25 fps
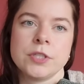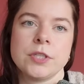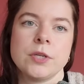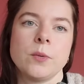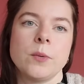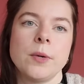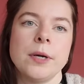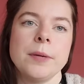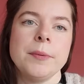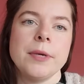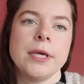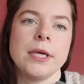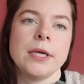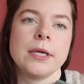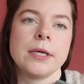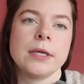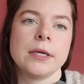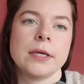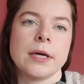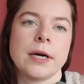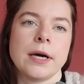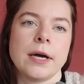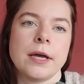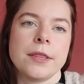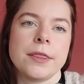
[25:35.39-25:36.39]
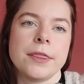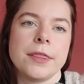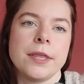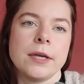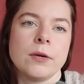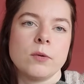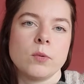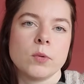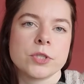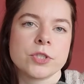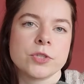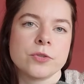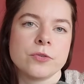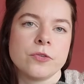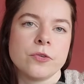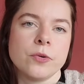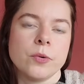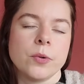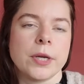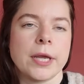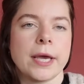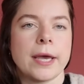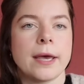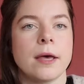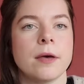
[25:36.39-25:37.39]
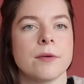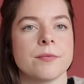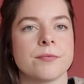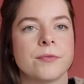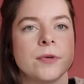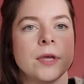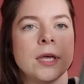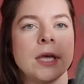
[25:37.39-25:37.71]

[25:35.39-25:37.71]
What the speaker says: The ribbing I think was on 2.5,